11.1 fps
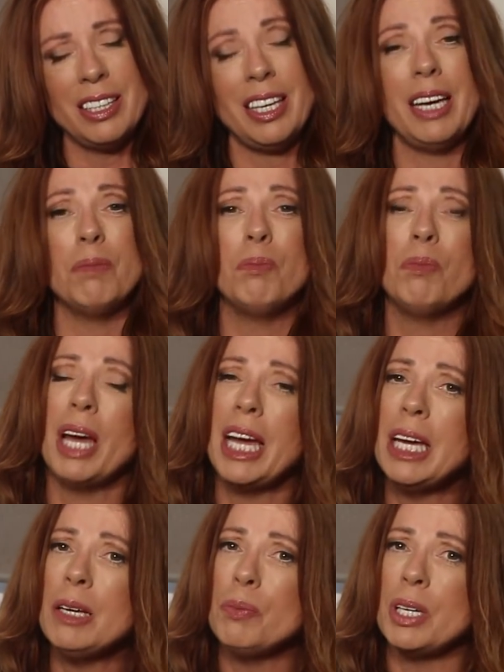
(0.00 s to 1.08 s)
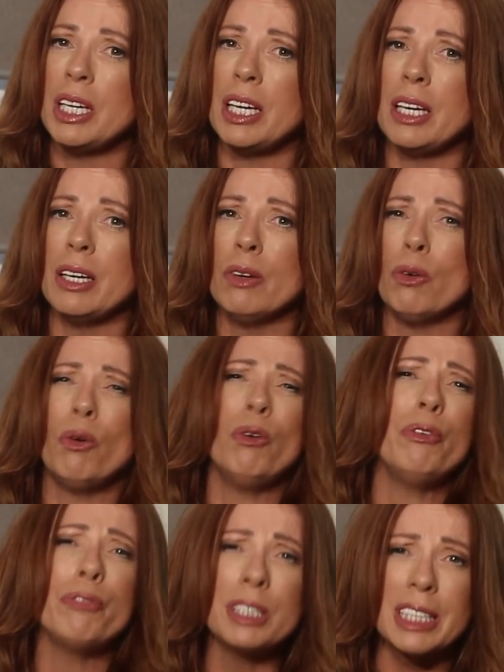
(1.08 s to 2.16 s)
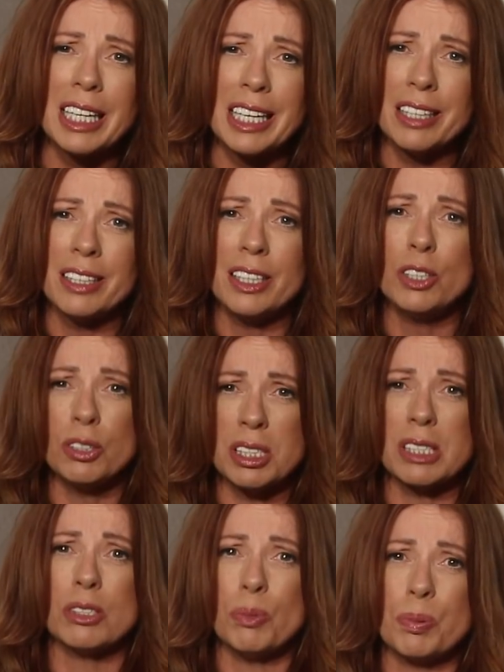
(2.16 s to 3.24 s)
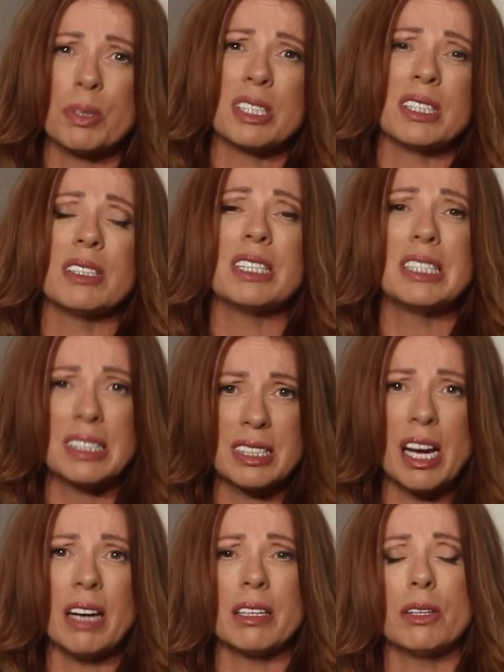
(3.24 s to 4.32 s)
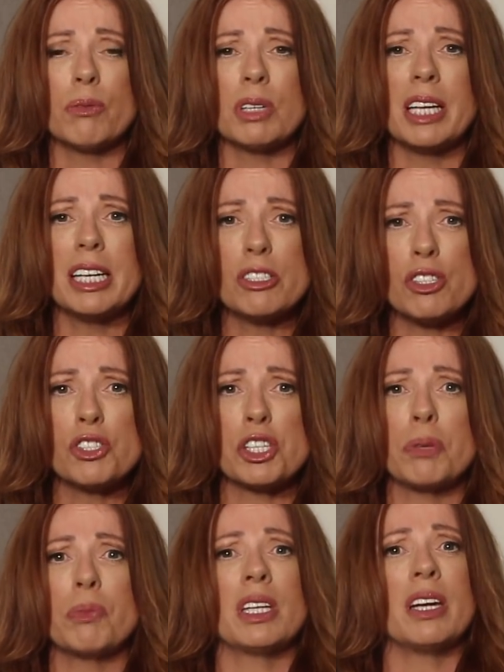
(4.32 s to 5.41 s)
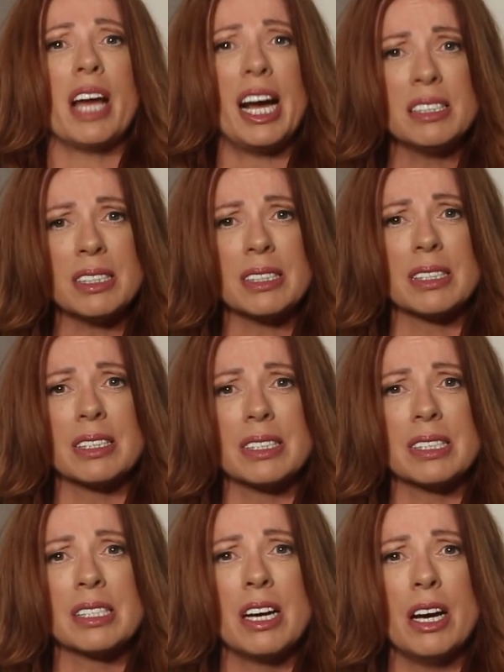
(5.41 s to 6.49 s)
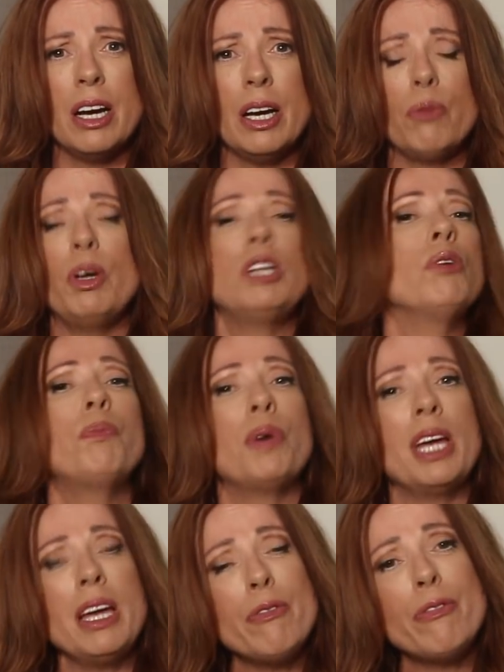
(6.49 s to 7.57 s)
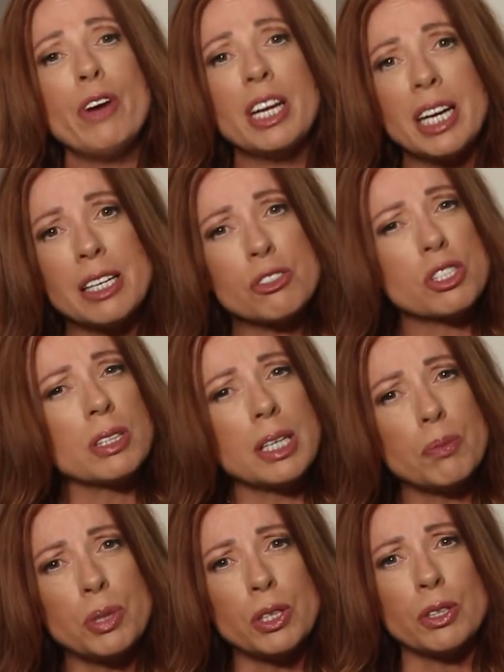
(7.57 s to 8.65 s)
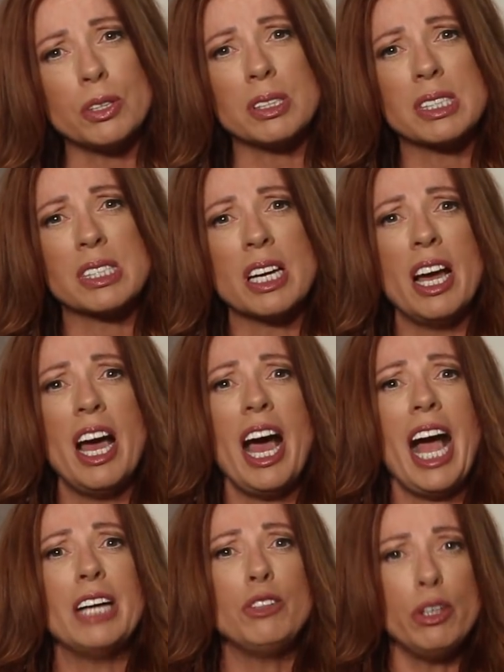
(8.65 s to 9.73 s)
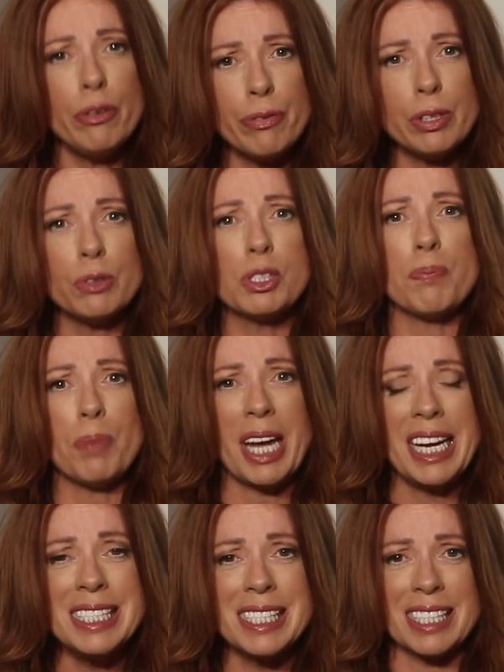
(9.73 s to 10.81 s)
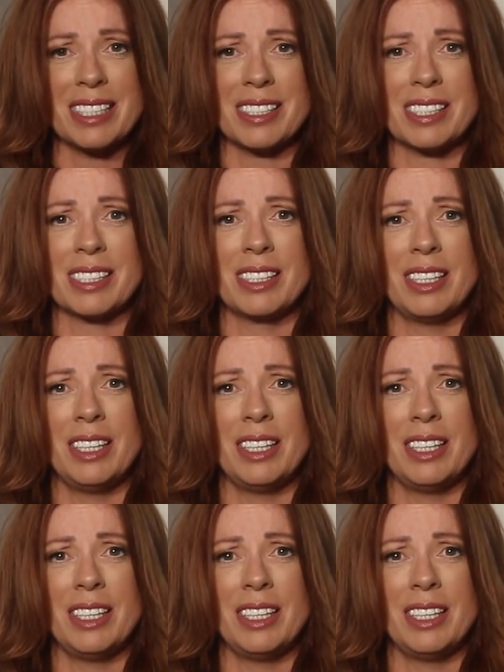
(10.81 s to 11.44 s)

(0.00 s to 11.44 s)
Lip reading: And maybe, awfully, you're still presently stuck in a relationship with a narcissist where you're being financially abused and you feel dependent.